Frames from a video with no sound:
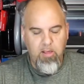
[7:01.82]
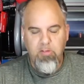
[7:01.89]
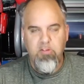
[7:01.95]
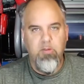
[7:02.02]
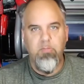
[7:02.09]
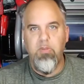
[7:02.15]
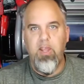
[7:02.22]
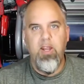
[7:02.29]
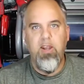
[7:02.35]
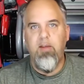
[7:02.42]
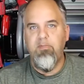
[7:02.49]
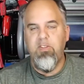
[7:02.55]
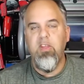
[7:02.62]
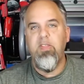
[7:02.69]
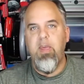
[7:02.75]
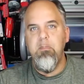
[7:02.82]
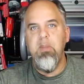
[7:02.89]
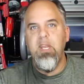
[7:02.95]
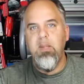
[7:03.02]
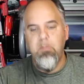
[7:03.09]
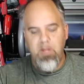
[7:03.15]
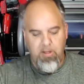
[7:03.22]
did that
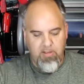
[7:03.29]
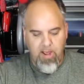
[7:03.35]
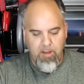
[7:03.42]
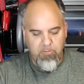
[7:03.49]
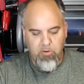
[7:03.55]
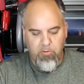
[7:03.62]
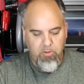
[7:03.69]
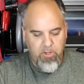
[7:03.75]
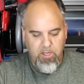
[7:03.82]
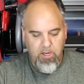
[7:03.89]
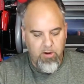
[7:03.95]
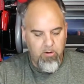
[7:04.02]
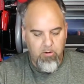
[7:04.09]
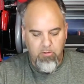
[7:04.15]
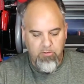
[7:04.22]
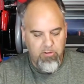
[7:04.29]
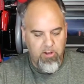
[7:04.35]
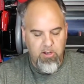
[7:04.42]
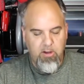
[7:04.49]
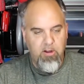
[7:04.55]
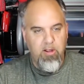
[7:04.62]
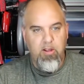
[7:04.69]
many times over the years,
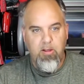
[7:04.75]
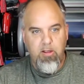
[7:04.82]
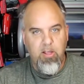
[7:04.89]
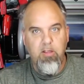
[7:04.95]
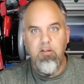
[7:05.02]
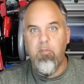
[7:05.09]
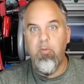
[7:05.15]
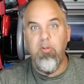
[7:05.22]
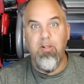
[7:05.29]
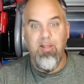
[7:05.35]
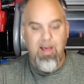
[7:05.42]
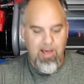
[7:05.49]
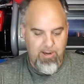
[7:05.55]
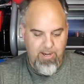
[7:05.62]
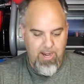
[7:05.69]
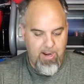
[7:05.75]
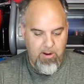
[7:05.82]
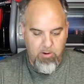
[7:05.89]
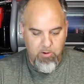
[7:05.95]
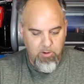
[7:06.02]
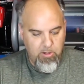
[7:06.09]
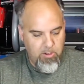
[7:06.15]
and end up with a lot
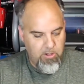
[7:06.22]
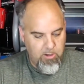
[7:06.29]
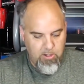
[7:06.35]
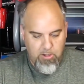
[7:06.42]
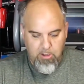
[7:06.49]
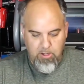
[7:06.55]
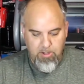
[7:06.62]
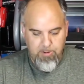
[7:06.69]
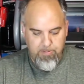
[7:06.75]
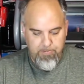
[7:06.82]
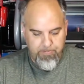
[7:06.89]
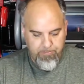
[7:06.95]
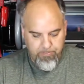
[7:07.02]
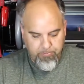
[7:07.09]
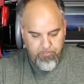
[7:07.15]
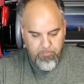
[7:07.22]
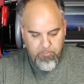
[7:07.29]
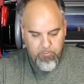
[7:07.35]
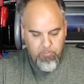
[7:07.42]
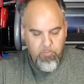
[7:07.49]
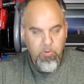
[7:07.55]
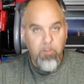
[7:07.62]
now.
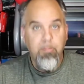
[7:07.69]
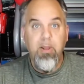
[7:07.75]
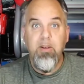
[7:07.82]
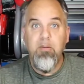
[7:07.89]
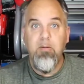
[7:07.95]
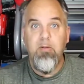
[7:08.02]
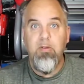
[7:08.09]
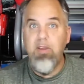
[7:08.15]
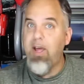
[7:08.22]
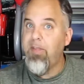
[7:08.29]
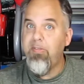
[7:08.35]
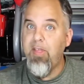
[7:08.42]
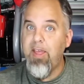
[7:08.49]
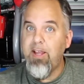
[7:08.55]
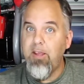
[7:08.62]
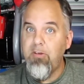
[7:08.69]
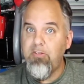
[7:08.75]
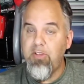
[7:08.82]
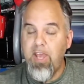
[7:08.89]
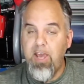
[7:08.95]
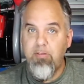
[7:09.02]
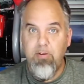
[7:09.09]
But not like I
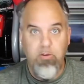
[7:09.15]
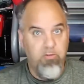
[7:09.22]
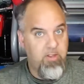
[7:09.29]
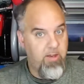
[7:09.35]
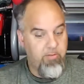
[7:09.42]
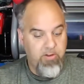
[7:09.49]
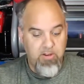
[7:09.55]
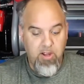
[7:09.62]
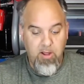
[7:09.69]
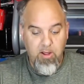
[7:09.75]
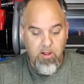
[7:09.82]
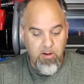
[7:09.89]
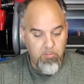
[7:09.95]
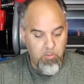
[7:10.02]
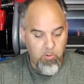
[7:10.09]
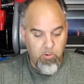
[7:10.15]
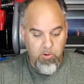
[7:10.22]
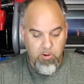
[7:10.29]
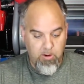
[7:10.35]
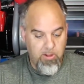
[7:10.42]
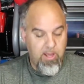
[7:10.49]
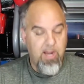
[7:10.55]
used to have. I used to have a ton
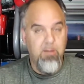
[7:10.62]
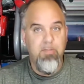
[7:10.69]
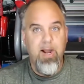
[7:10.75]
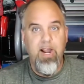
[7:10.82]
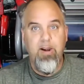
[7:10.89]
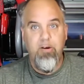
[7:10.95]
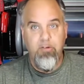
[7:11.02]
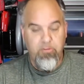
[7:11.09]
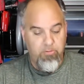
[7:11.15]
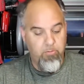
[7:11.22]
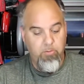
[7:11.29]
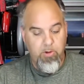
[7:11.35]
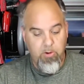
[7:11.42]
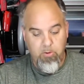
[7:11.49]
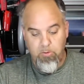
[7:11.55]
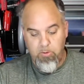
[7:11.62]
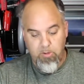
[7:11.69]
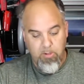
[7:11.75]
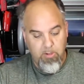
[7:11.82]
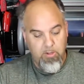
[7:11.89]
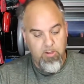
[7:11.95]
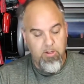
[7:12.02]
more, a lot of buyers. No,
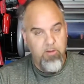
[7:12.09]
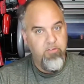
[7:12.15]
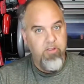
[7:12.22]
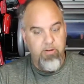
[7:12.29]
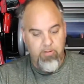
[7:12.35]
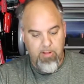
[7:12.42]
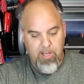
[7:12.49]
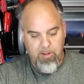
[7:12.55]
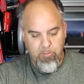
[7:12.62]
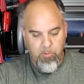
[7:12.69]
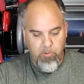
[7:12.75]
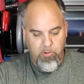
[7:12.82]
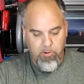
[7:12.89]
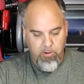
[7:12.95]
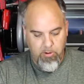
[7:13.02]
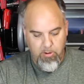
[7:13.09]
I used to have a lot more.